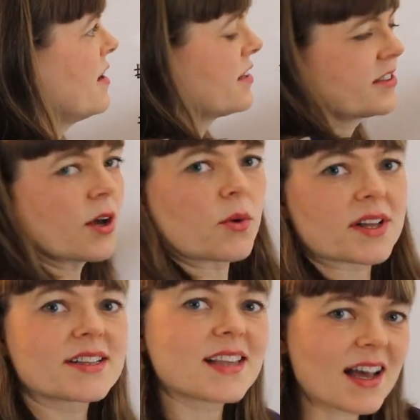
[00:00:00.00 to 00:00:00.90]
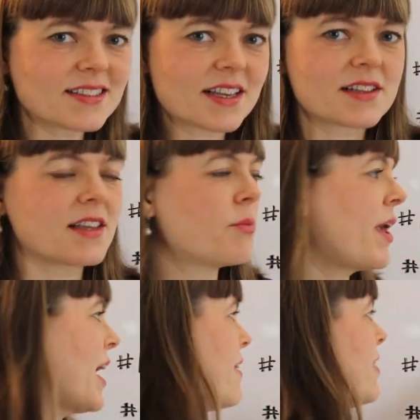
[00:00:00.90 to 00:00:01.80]
So classically
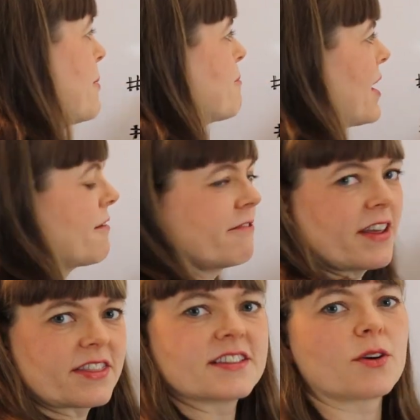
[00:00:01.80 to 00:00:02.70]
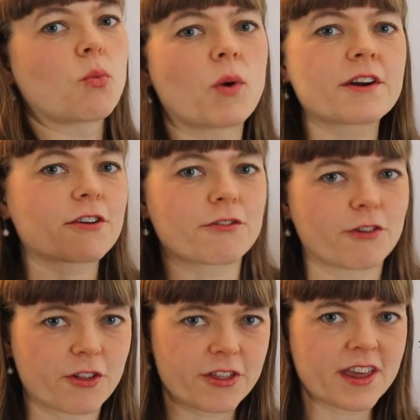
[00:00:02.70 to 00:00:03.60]
we have a benefit that's a
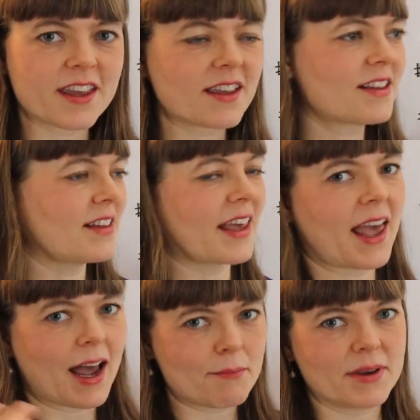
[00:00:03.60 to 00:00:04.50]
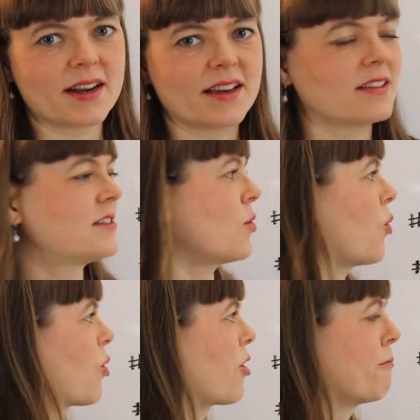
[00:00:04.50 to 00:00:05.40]
wonderful thing like happiness
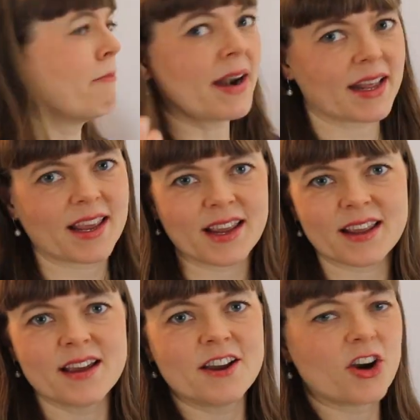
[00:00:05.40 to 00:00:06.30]
or money